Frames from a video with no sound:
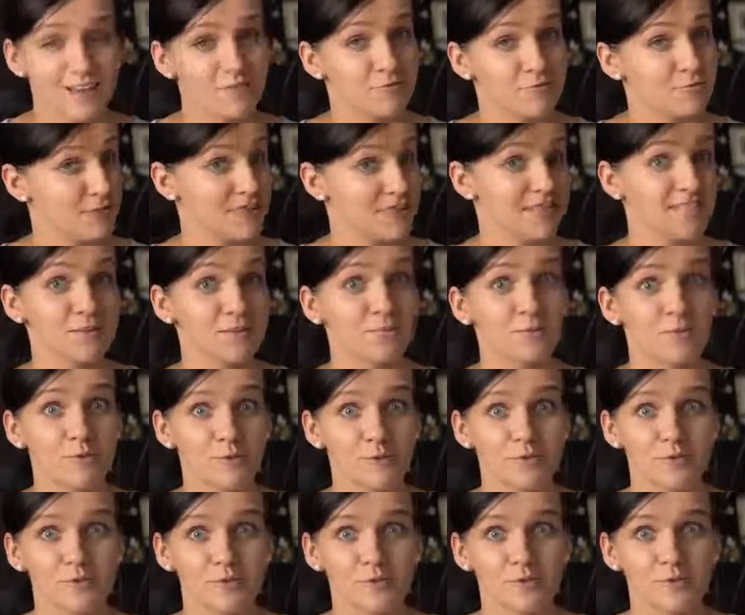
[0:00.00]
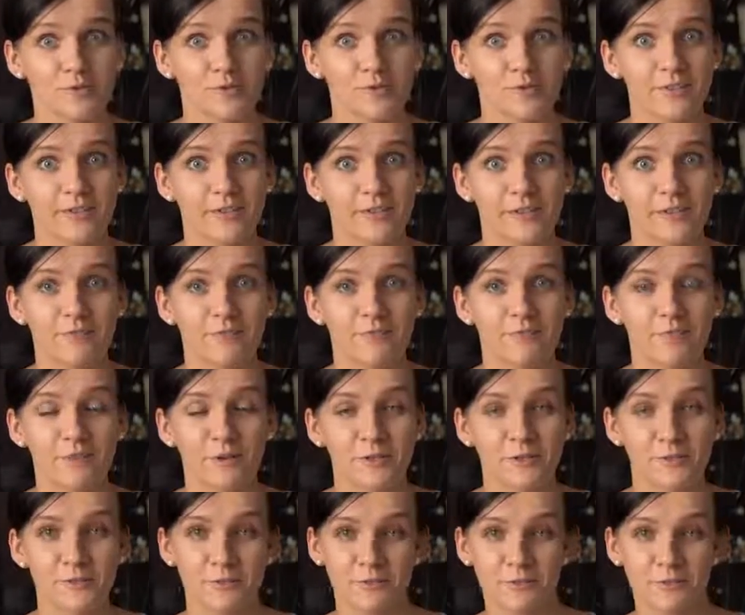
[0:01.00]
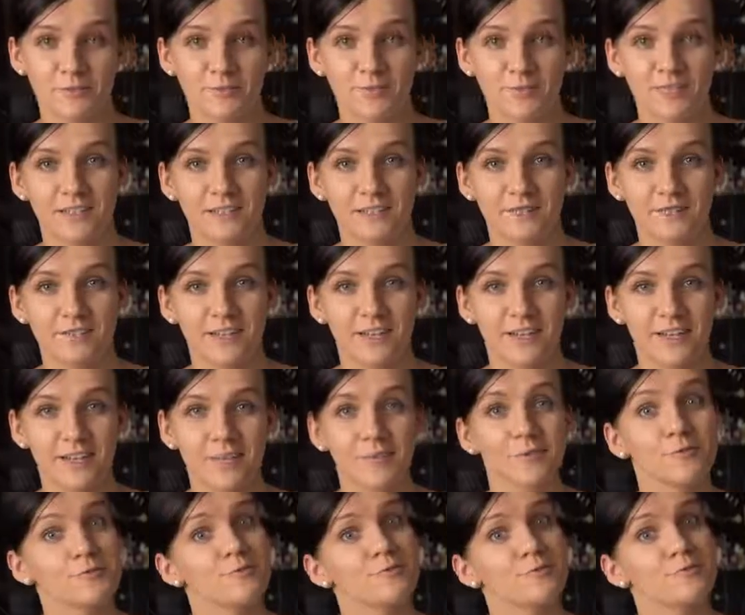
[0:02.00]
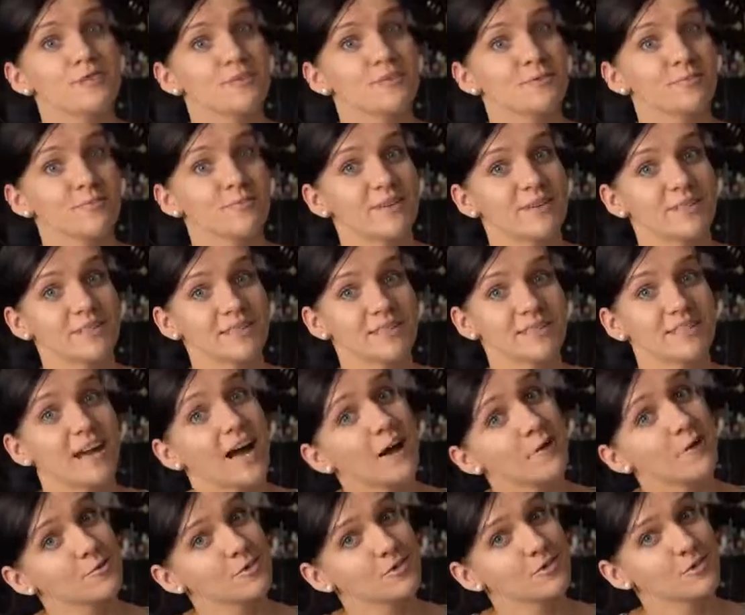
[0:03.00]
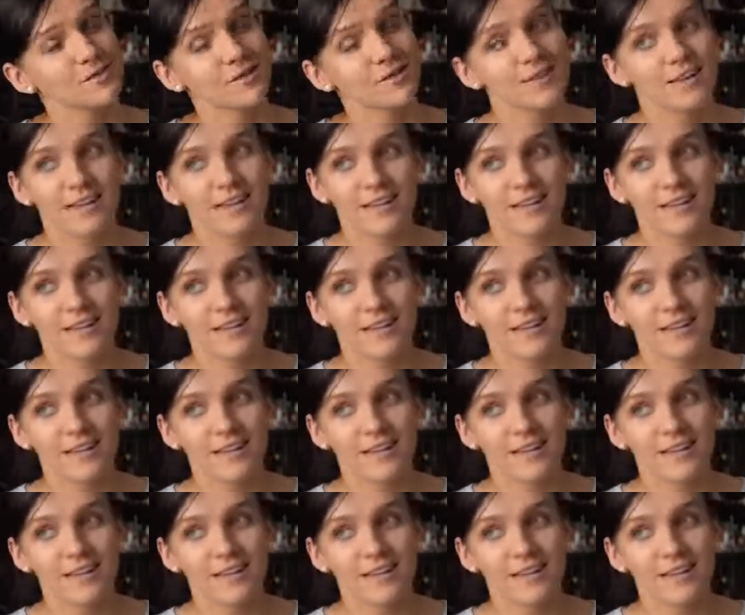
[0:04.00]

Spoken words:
for example, also take off my shoes whenever I go to somebody's house.